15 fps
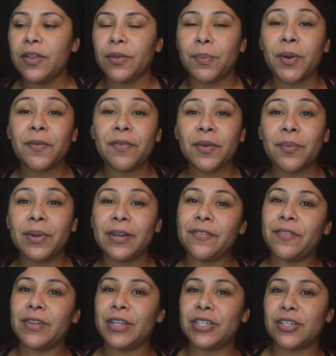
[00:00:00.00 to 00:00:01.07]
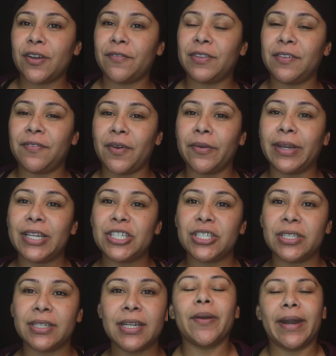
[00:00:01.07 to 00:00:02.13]
the perfect way to finish off the
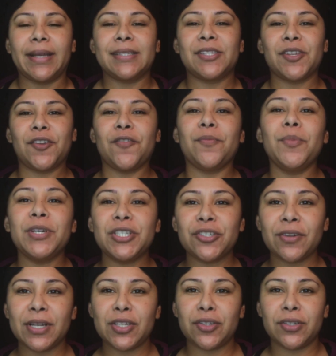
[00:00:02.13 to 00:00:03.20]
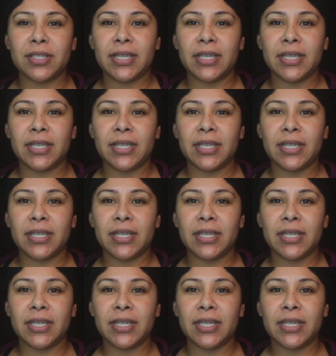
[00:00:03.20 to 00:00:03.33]
foundation. Alright, so you've moisturized your